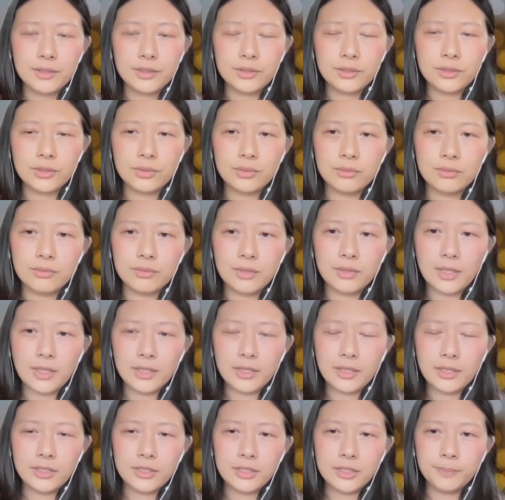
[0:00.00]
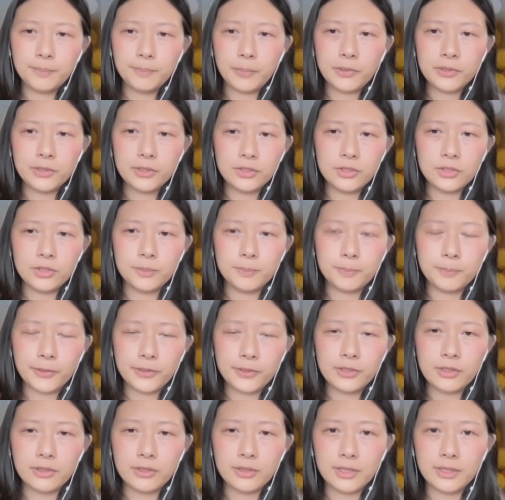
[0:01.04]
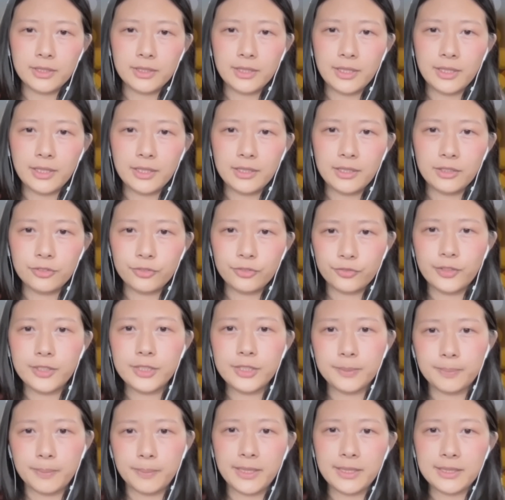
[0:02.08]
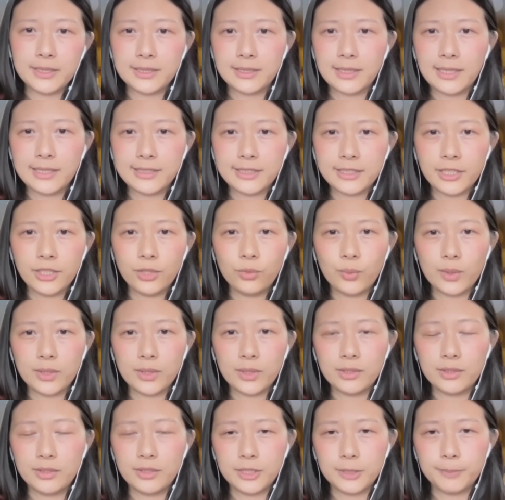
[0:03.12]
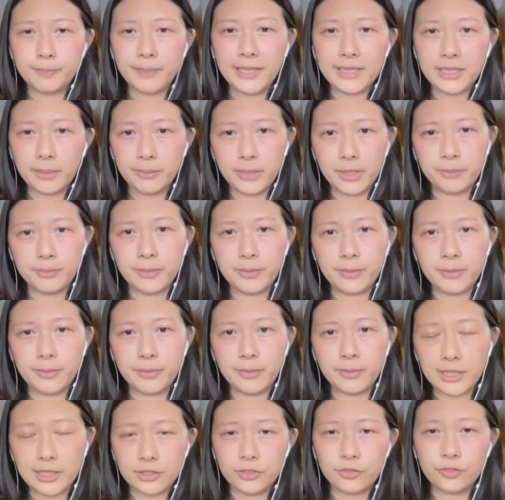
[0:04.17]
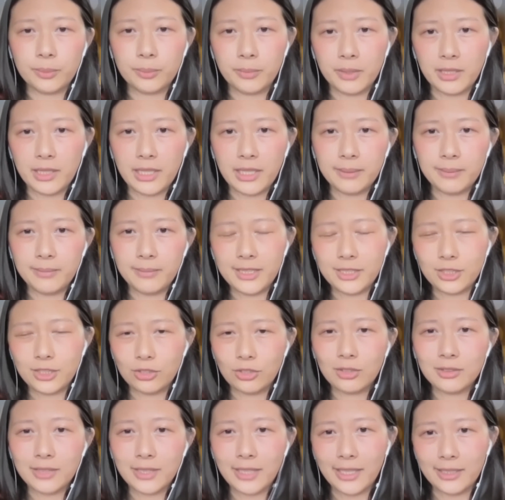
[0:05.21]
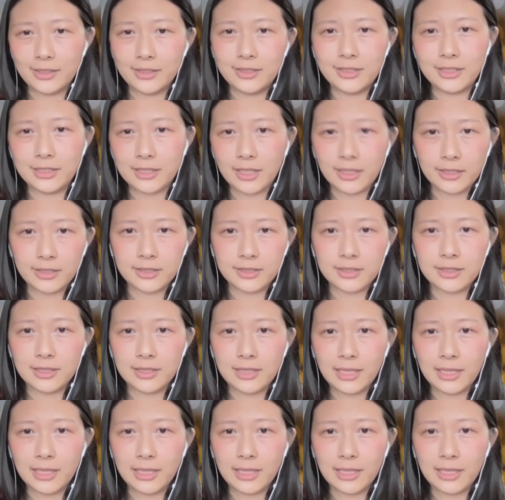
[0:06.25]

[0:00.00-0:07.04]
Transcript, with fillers: So I think it's important to point out that in the first place, asking whether this pandemic might have started from a lab is not anti-science.